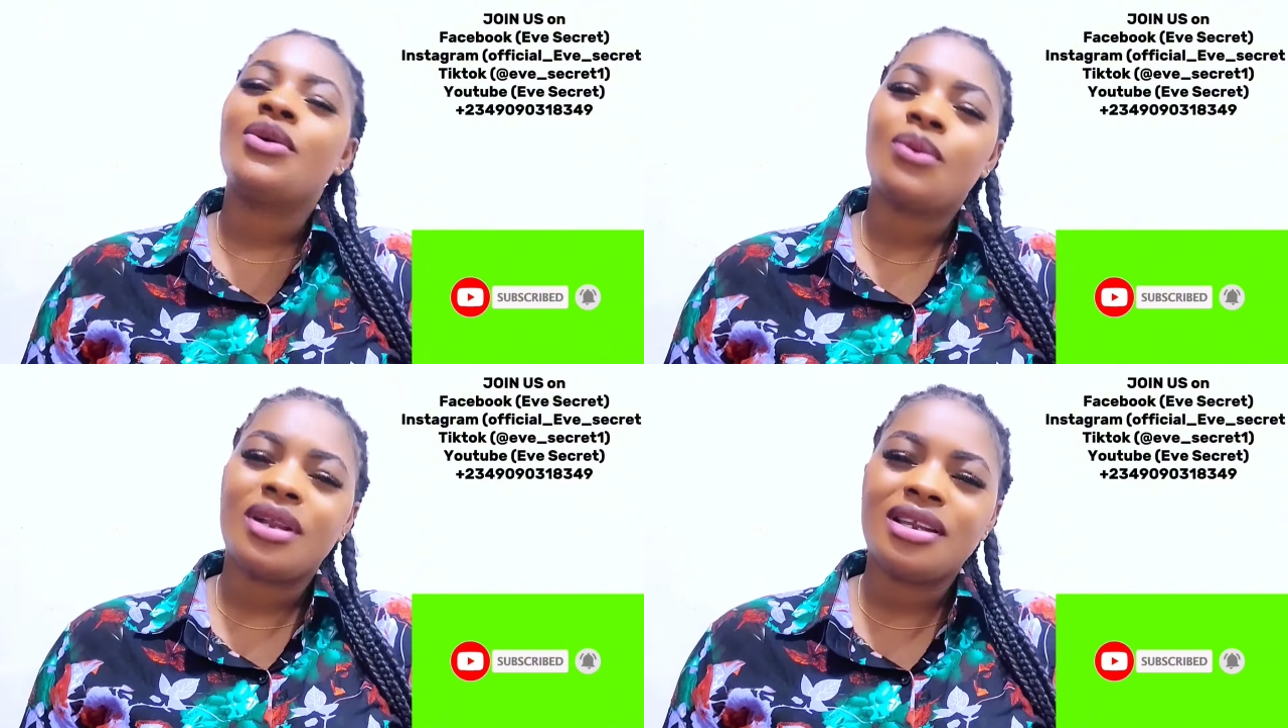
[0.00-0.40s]

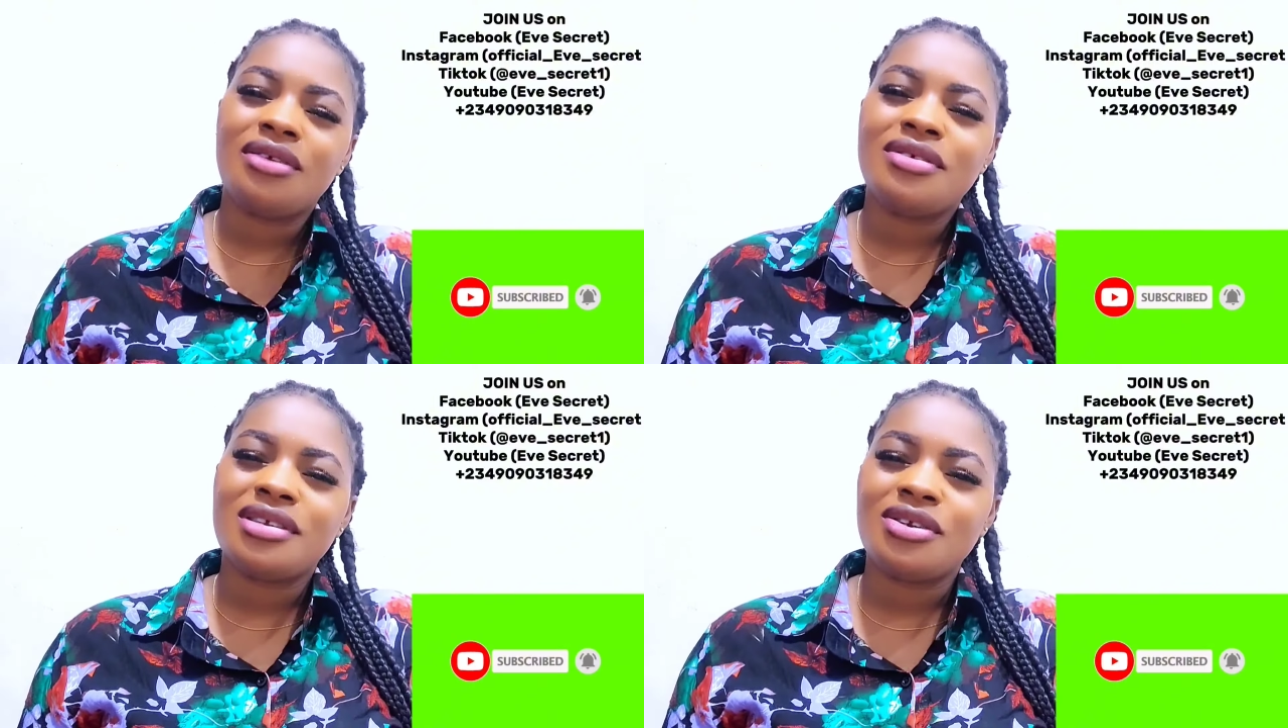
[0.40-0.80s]
when
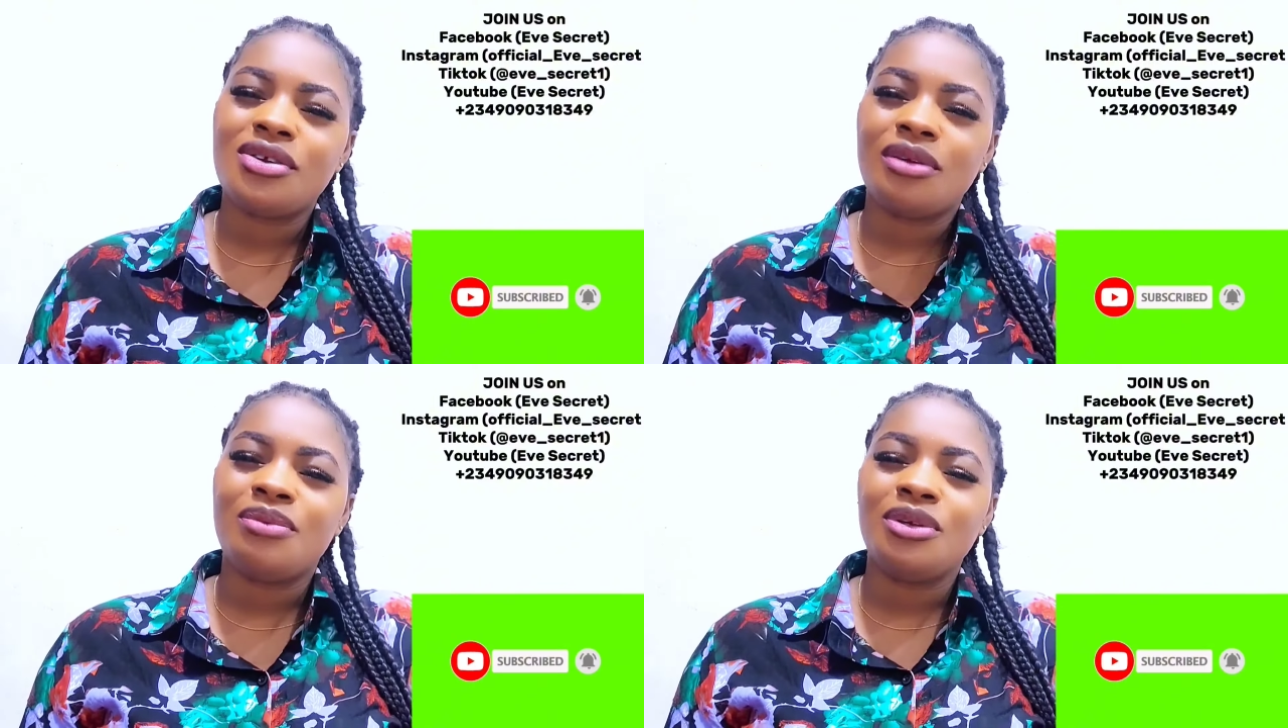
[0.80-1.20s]
there is a new
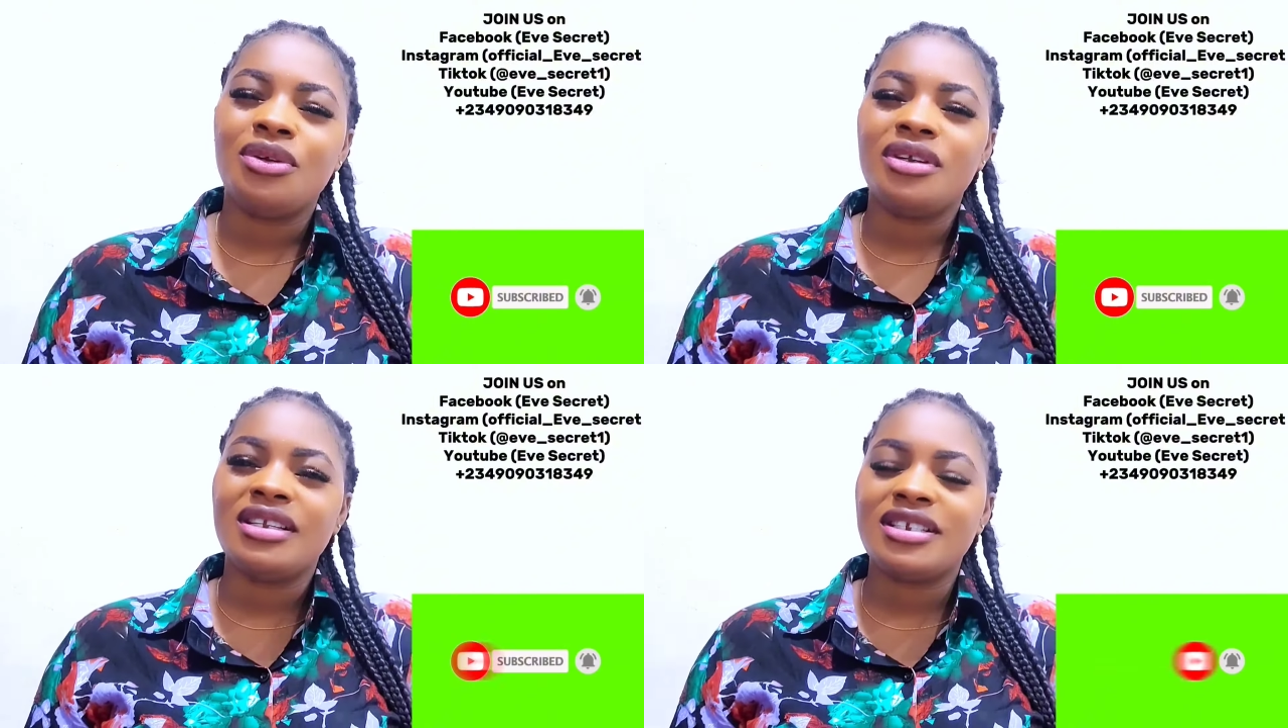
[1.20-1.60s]
upload
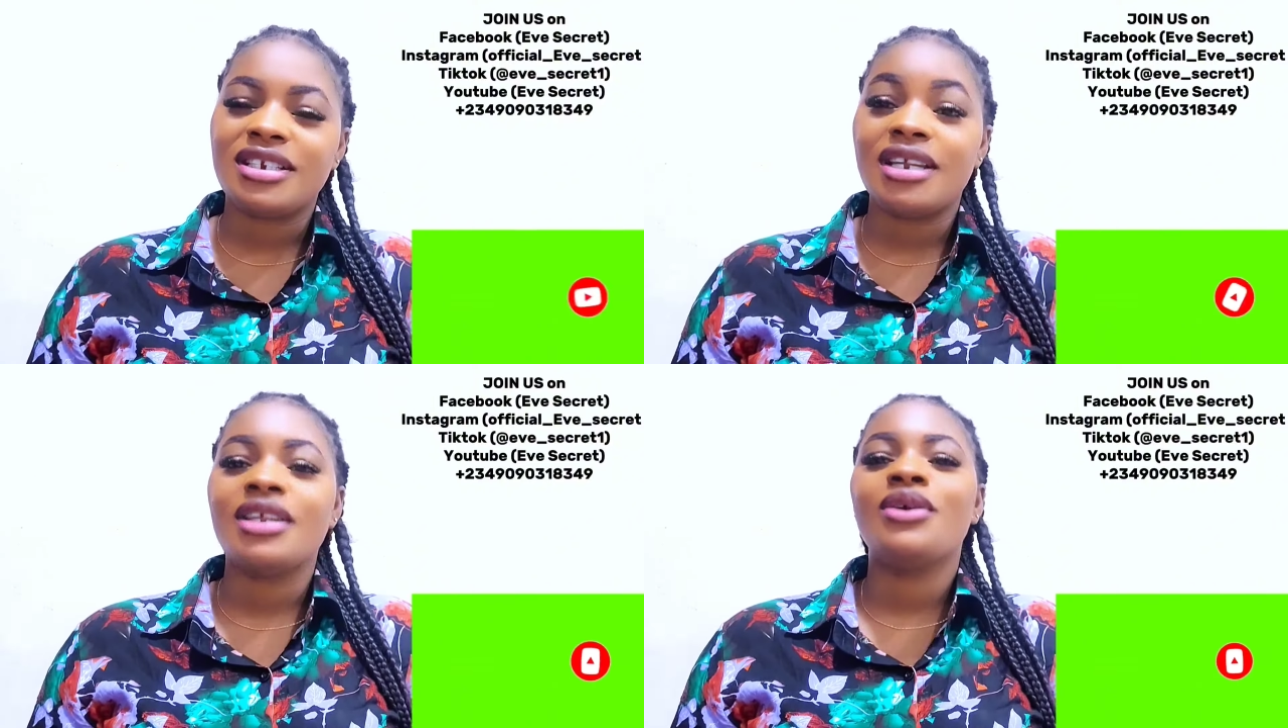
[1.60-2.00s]
on this
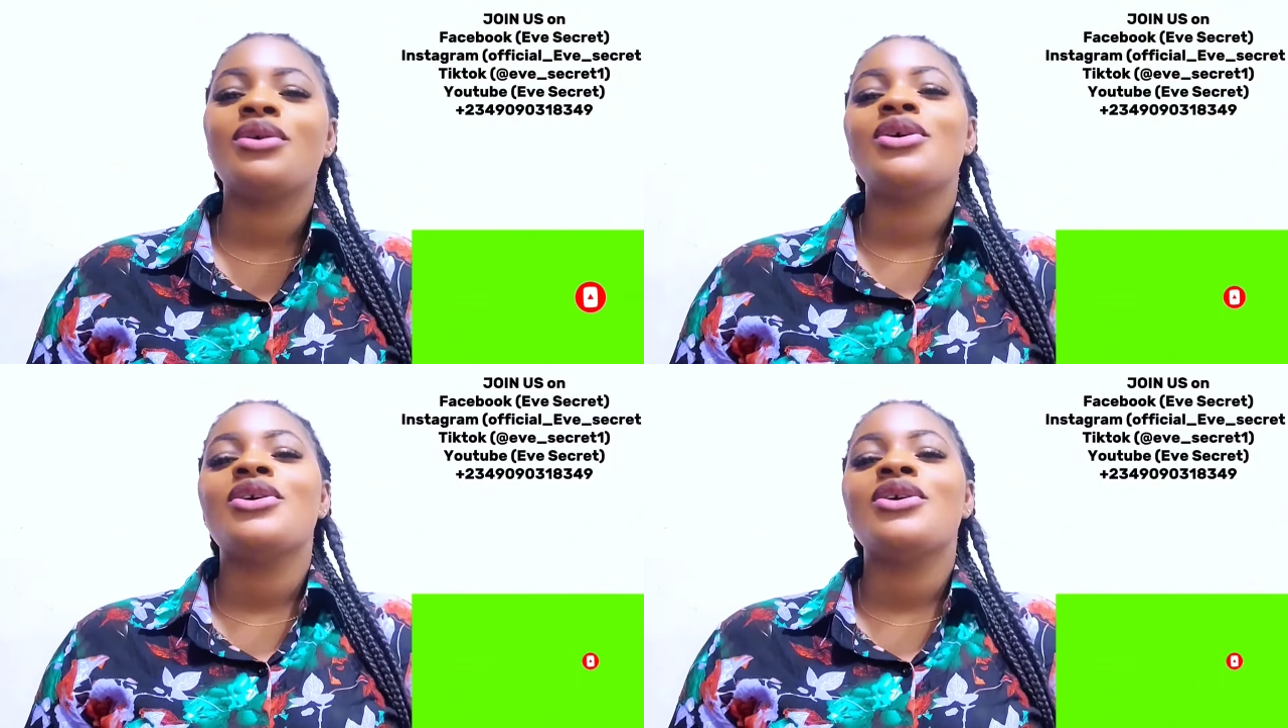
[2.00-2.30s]
channel.